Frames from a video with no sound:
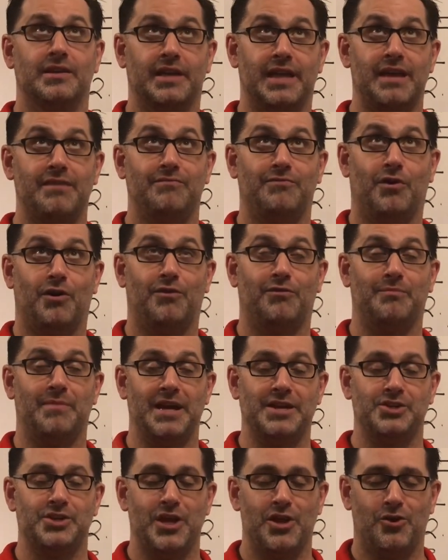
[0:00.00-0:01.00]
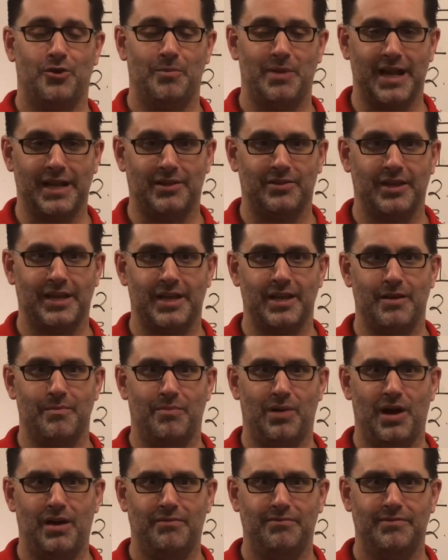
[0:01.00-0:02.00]
get involved in my channel by clicking
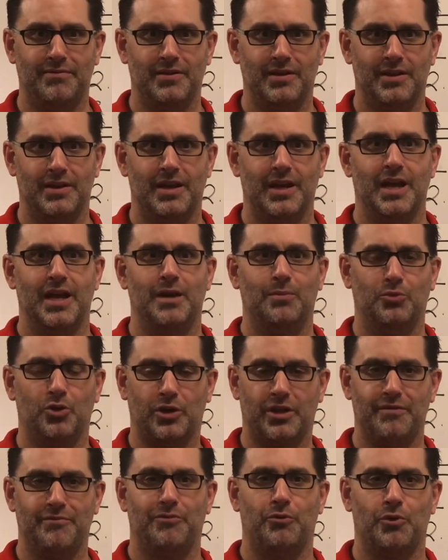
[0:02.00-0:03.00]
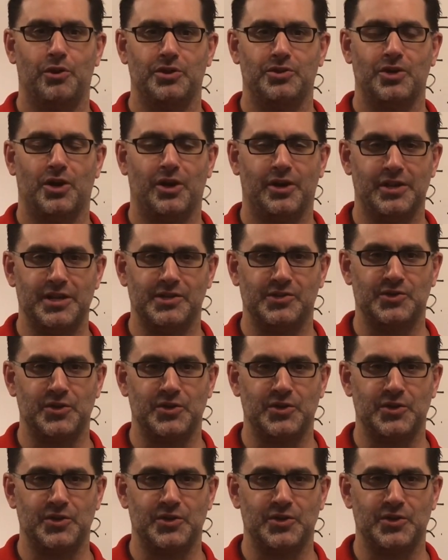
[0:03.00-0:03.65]
above. I'm looking forward to talking to you